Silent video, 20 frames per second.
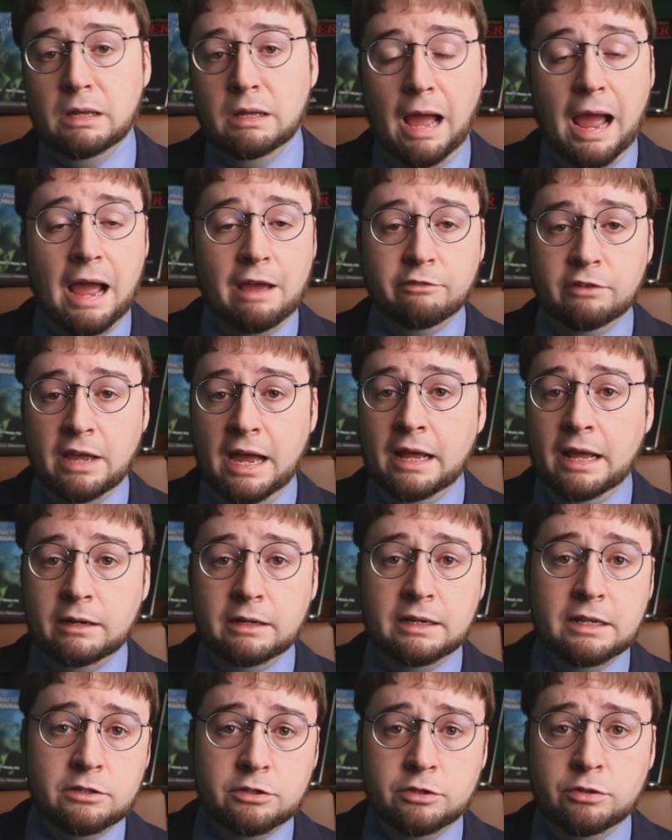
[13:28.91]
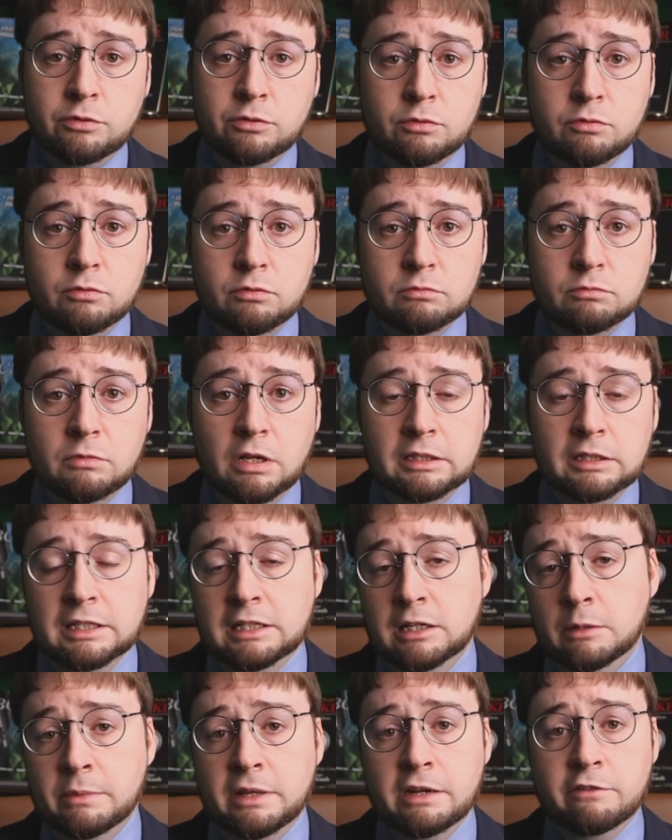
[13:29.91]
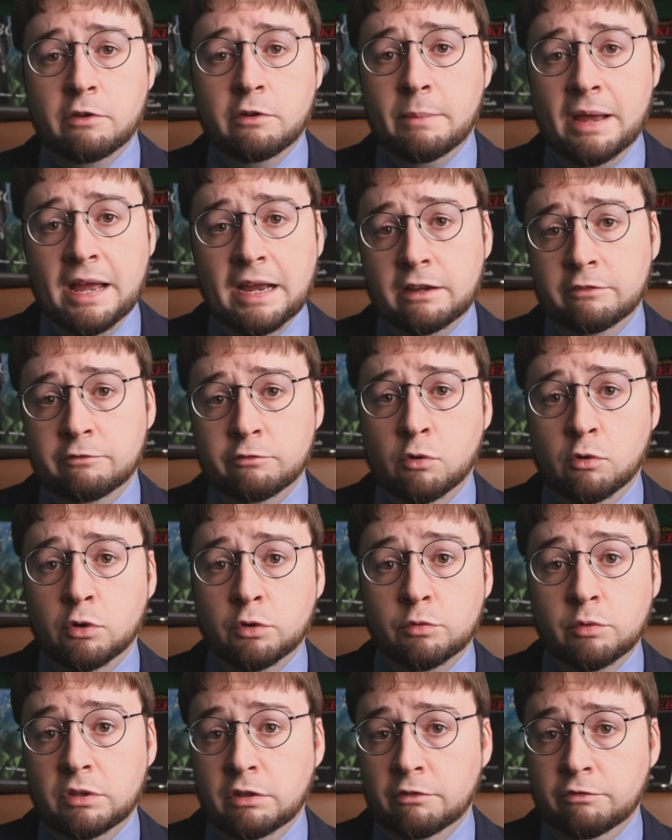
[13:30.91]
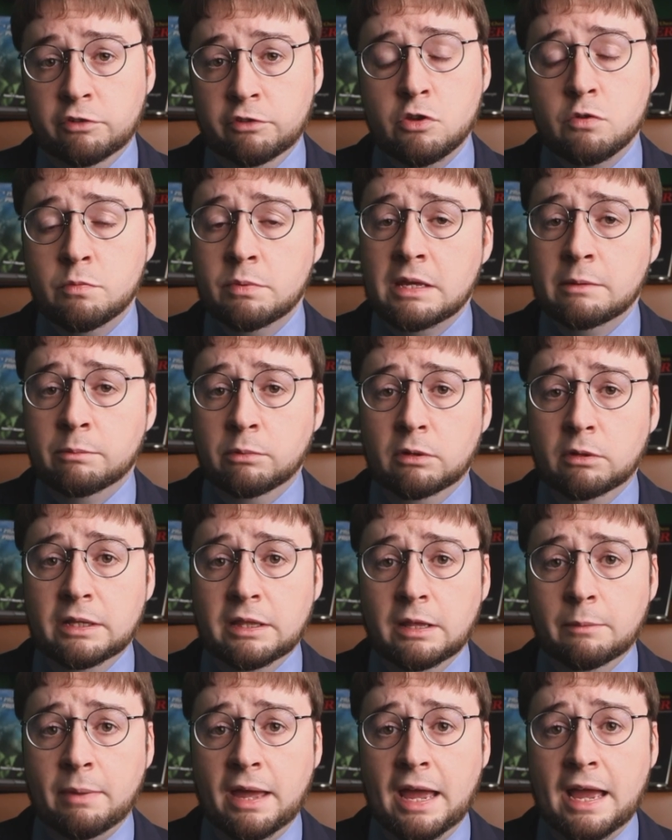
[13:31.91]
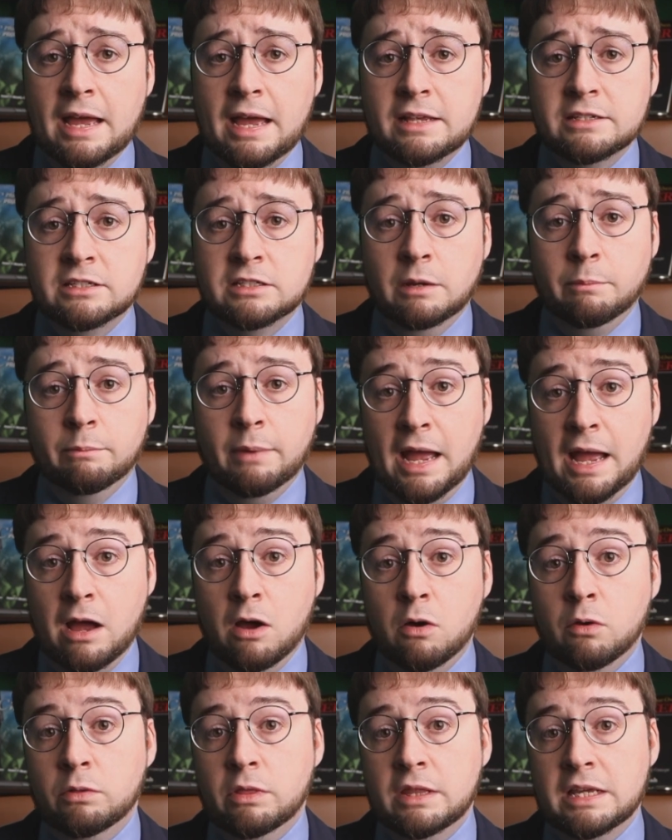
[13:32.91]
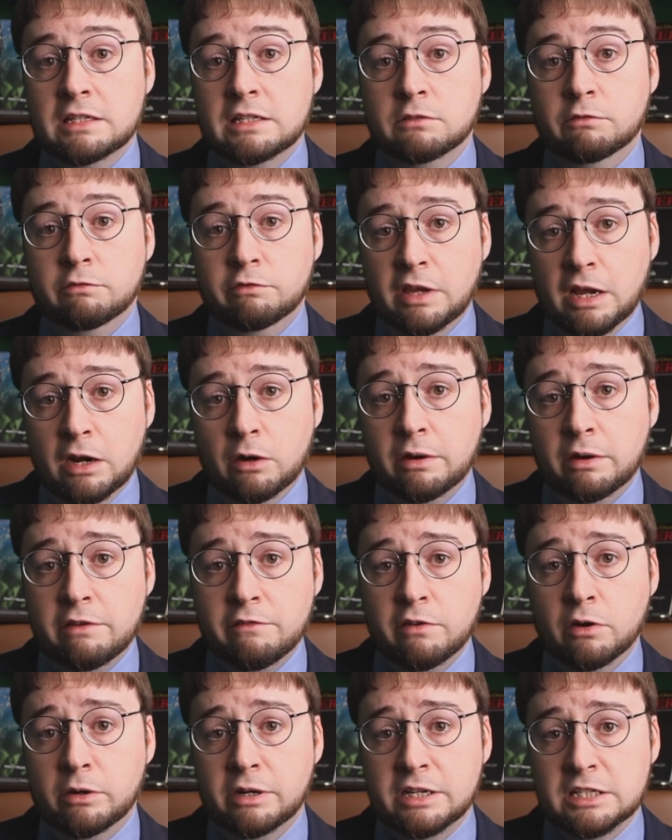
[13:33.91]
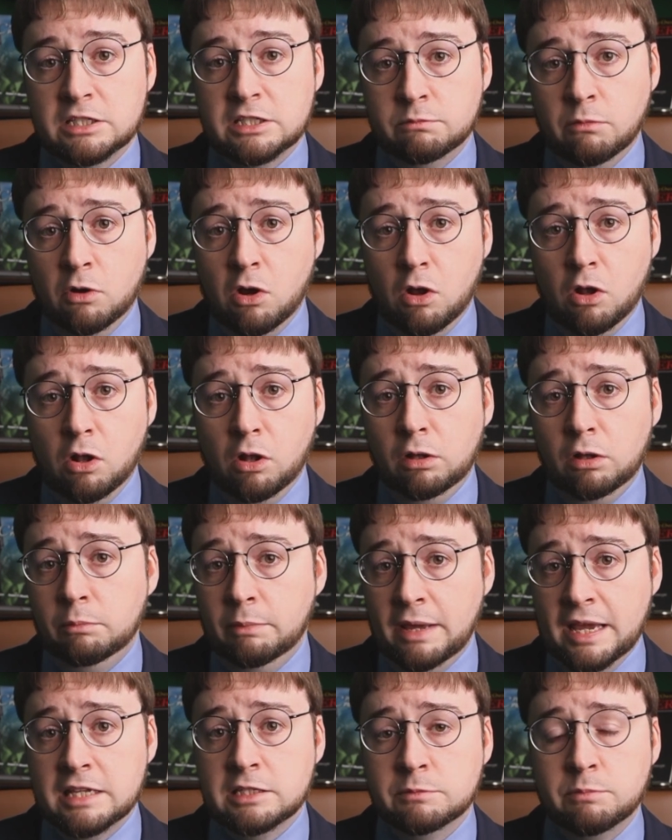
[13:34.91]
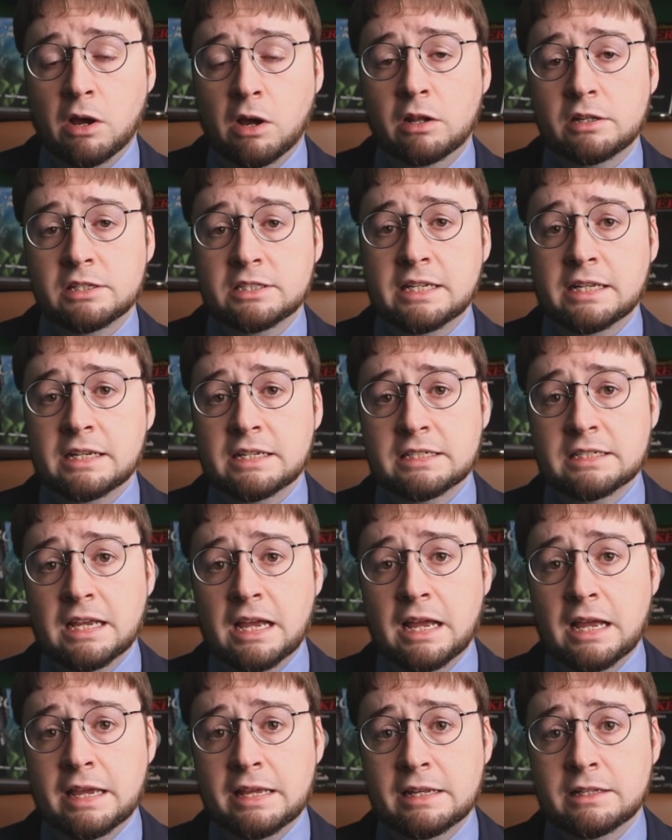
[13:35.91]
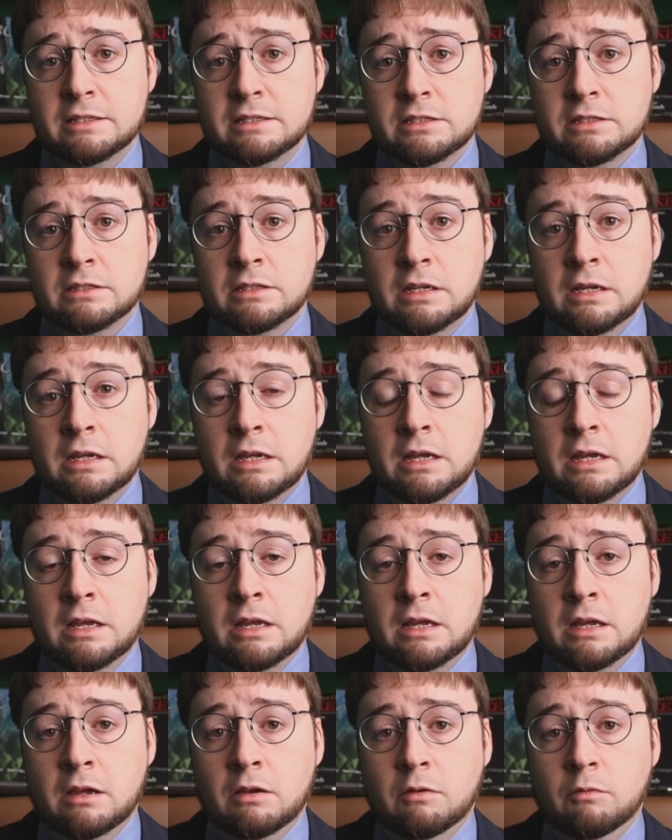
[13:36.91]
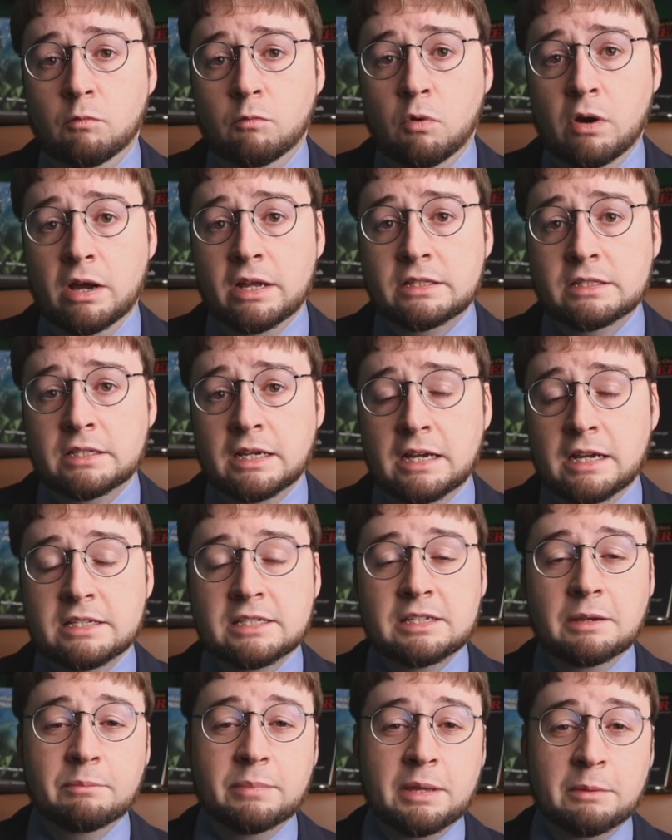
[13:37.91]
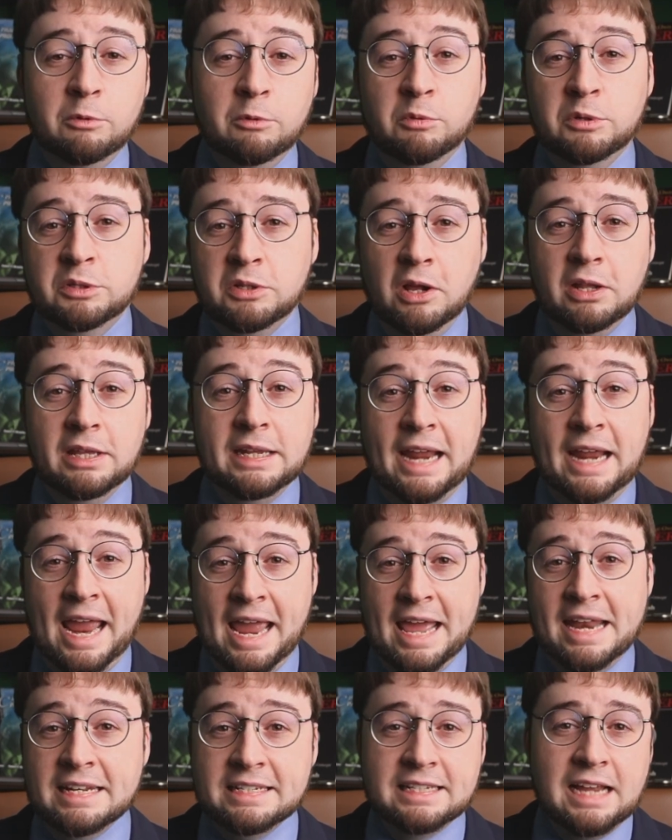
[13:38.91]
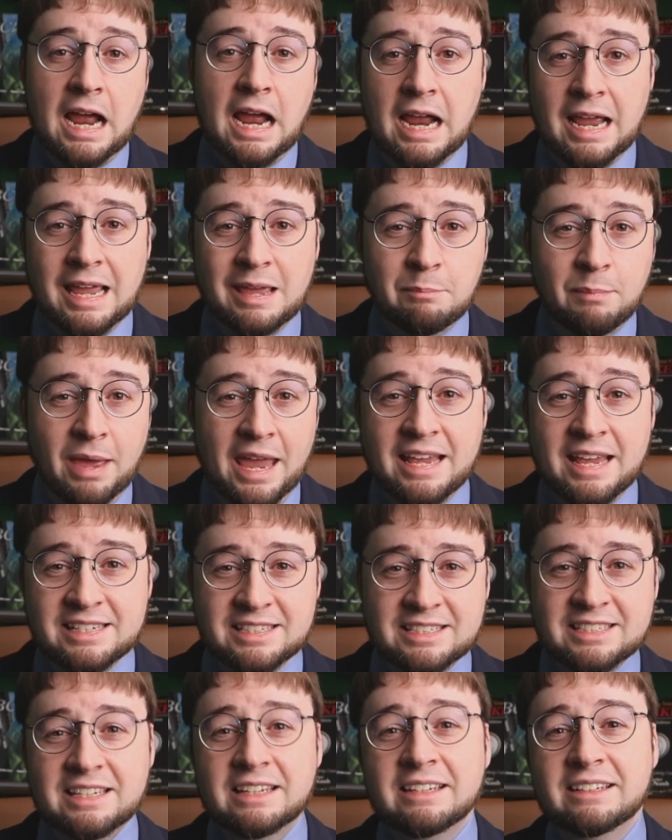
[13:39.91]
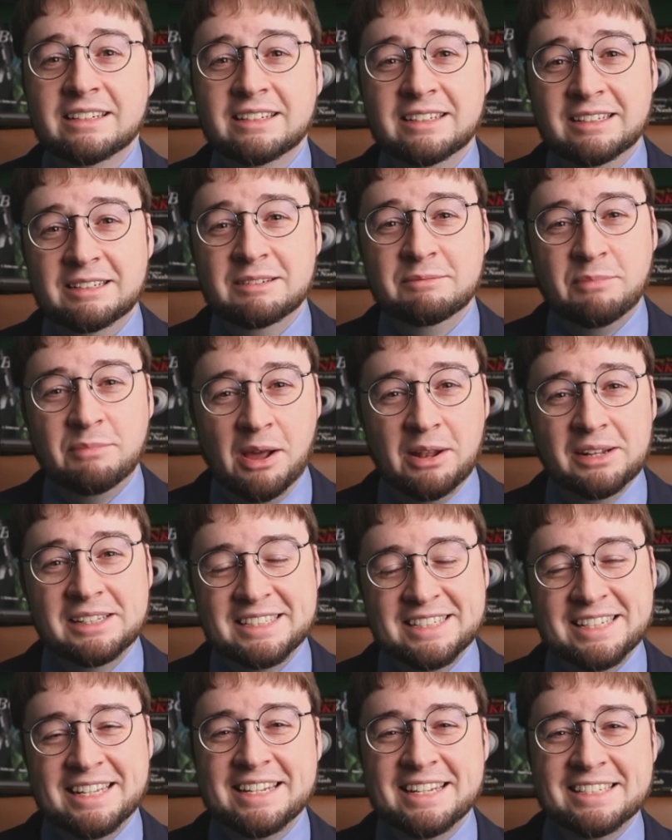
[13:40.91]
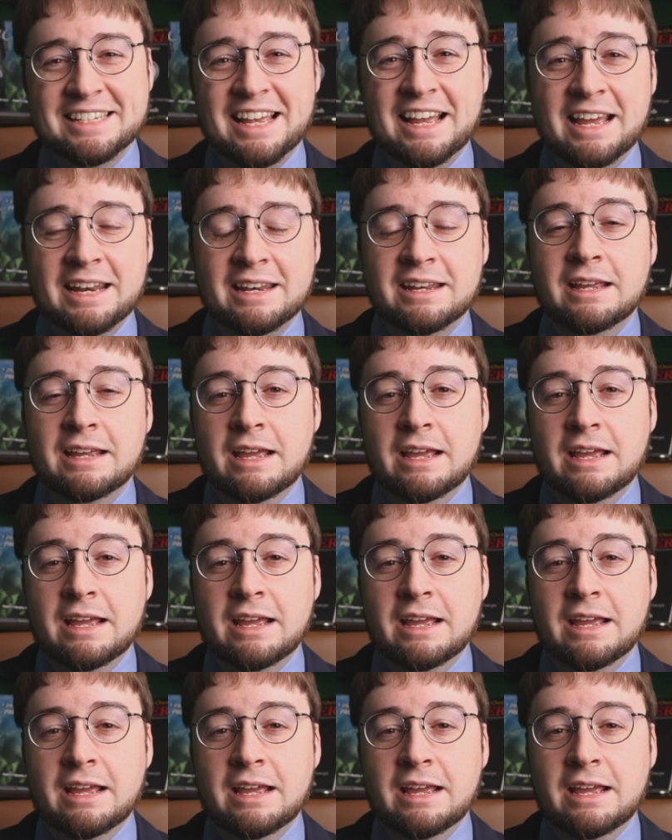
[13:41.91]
I've gotten into a little bit of a back and forth with a few people in the past about these very, very small base policy designs, what some people would call an anti-base policy design.